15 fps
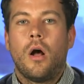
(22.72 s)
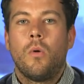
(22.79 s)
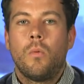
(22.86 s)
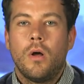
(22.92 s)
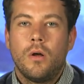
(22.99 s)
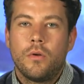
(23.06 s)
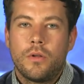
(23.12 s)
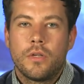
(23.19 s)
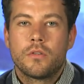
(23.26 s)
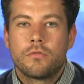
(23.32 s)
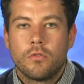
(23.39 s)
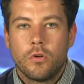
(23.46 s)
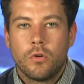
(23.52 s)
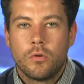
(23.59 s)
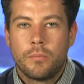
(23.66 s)
Our world is
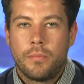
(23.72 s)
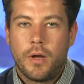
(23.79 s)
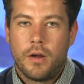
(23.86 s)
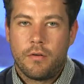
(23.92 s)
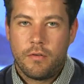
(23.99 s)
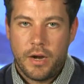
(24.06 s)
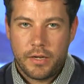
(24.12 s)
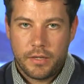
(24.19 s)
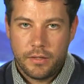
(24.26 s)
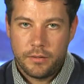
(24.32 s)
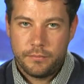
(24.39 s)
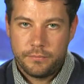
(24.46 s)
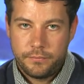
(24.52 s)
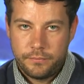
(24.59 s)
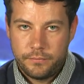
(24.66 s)
ruled by a racket.
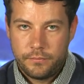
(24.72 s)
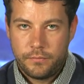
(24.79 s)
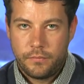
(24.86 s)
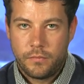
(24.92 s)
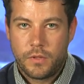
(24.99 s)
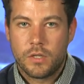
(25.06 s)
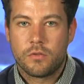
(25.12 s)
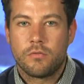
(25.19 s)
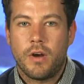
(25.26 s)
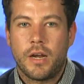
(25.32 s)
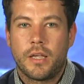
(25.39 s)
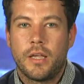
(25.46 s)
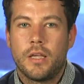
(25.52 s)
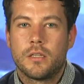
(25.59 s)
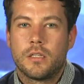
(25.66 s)
This
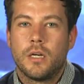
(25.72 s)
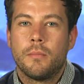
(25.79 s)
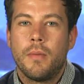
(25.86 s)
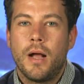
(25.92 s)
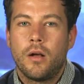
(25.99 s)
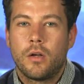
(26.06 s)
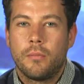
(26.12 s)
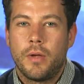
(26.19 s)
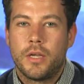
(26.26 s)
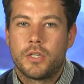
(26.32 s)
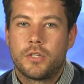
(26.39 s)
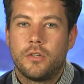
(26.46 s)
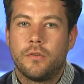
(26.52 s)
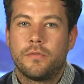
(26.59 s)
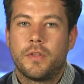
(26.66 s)
racket is an
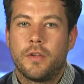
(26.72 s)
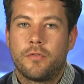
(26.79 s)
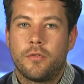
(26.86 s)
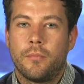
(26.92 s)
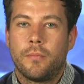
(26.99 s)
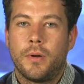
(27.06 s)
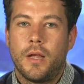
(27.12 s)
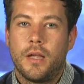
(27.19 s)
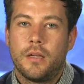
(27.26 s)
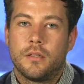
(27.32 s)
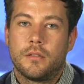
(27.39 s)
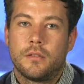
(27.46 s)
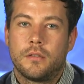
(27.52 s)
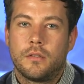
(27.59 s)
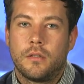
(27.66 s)
amalgamation of different
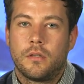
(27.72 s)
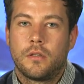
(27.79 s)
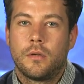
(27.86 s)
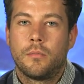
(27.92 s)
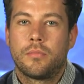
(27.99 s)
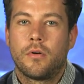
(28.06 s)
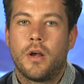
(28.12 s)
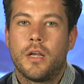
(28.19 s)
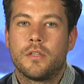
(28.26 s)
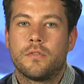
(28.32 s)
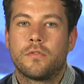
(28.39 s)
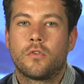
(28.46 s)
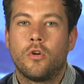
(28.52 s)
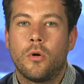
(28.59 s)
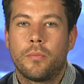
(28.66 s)
players, comprised
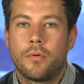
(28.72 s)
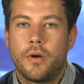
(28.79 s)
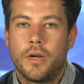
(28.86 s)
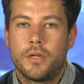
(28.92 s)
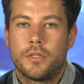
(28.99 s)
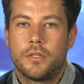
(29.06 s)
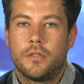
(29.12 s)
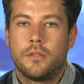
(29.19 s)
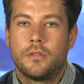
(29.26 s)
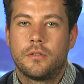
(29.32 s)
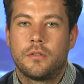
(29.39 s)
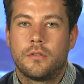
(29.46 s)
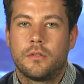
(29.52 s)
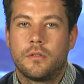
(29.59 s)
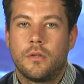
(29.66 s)
of
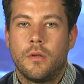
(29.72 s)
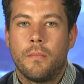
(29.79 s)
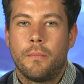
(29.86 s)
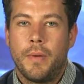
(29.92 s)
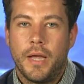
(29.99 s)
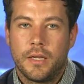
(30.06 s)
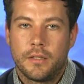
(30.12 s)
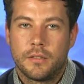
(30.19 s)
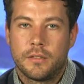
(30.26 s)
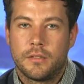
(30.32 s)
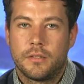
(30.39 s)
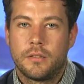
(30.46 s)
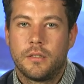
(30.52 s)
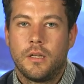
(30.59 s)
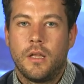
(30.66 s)
corporations,
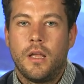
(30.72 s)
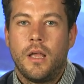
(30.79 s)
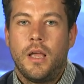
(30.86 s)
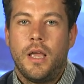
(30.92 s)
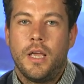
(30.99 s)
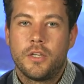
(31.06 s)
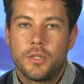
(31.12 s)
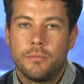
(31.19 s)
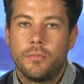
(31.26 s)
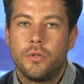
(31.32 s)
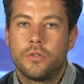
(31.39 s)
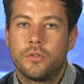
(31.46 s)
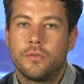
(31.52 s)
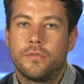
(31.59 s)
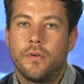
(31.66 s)
banks, hedge and
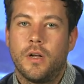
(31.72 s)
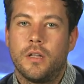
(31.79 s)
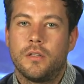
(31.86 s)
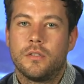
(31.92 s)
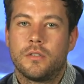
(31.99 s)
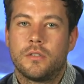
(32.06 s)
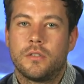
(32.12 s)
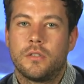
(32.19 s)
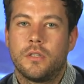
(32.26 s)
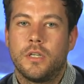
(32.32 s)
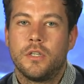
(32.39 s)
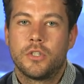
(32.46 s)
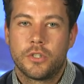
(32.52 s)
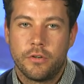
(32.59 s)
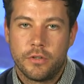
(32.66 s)
mutual funds,
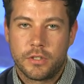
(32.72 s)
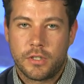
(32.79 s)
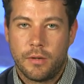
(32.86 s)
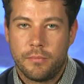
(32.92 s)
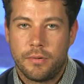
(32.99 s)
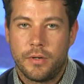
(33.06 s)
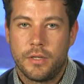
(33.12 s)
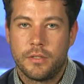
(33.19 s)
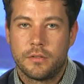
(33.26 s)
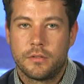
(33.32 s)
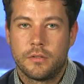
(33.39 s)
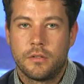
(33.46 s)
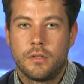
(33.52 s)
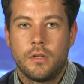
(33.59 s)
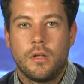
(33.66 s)
insurance
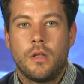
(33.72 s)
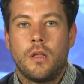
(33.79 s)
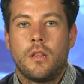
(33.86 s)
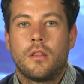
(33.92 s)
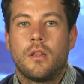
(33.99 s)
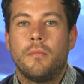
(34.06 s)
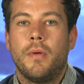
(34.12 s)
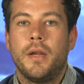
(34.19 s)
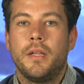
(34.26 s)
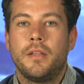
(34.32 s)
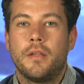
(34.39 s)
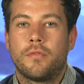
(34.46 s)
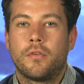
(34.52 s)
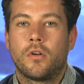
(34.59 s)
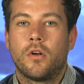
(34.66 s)
companies, the many
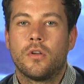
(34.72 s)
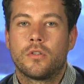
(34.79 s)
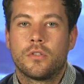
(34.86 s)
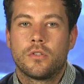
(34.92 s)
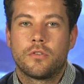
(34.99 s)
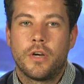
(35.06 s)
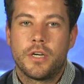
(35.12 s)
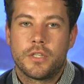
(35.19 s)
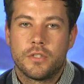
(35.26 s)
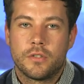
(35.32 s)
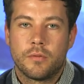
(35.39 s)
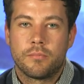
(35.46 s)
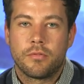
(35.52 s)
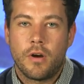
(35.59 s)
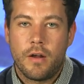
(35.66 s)
different concentrations
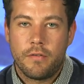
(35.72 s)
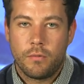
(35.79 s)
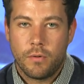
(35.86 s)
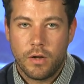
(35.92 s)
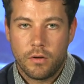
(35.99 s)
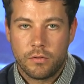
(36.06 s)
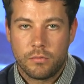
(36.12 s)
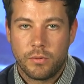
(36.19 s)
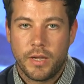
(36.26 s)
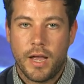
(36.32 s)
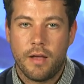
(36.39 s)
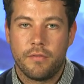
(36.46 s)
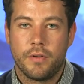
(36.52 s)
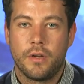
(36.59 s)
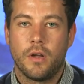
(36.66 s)
of private wealth we
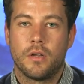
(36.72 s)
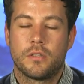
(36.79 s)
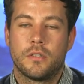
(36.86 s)
have in our